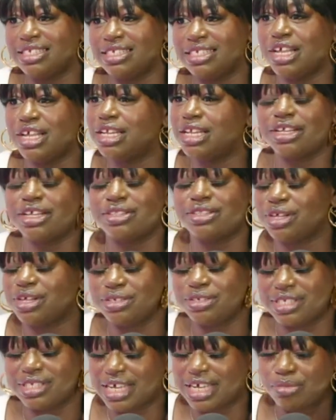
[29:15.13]
like,
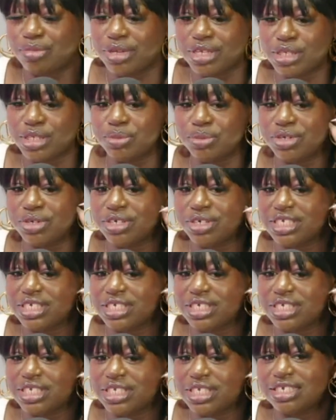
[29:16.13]
those statements, because
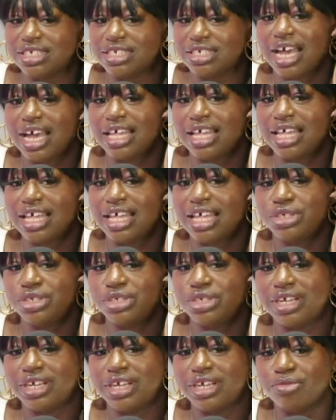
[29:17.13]
it's just like the
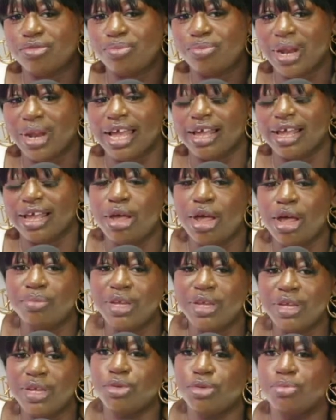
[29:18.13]
majority of black
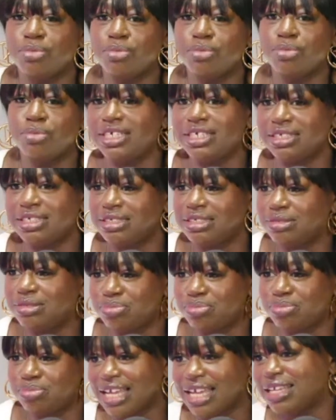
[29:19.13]
people marry
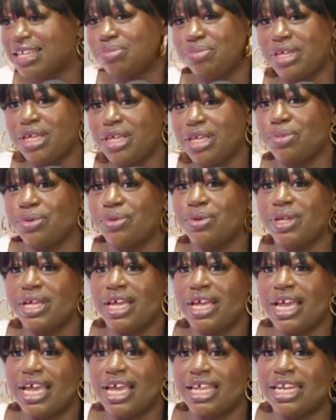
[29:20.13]
black people
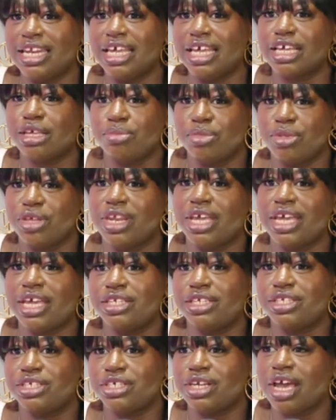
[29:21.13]
in the community. Do you know
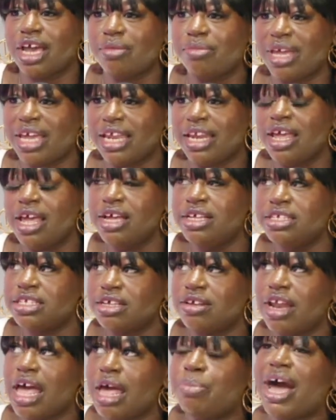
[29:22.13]
what I mean? So like,
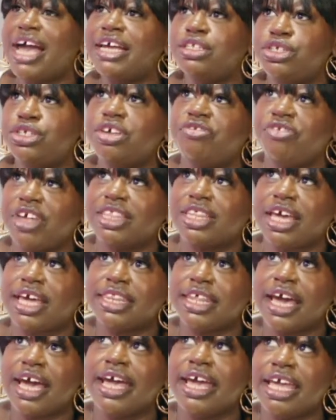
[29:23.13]
but I do think that
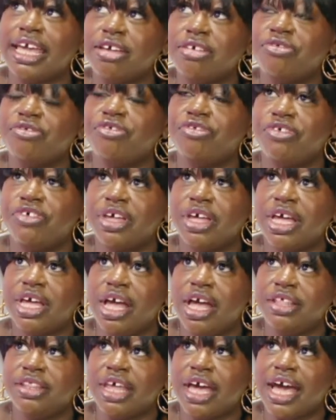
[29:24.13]
if
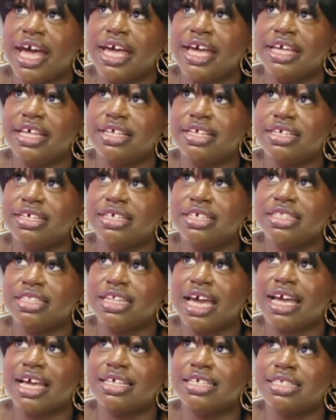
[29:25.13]
that
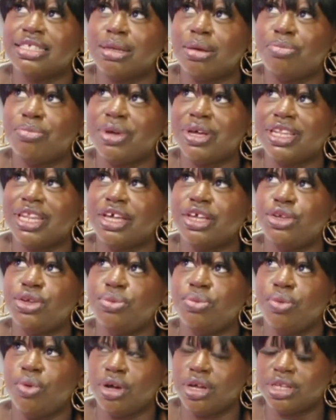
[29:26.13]
that is something that
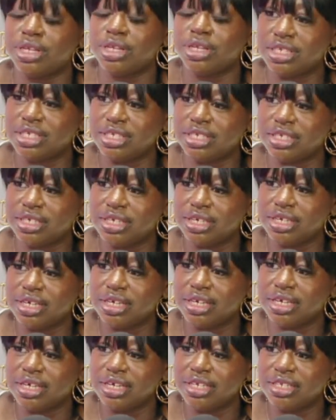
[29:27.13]
you want.
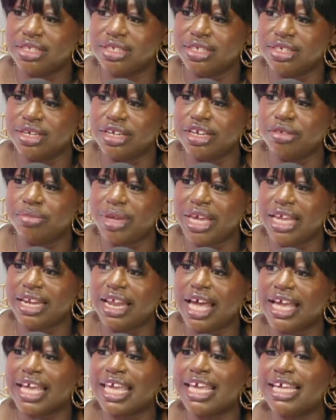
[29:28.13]
Do you know what I mean?
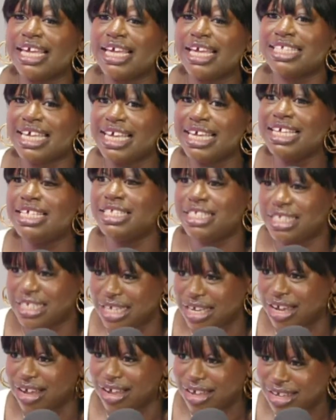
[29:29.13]
Like, it is
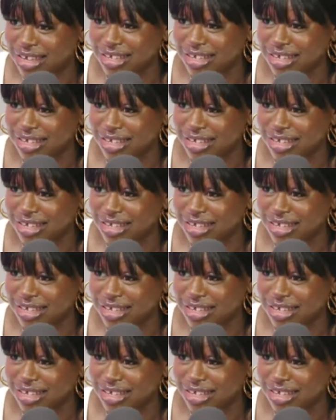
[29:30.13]
easier.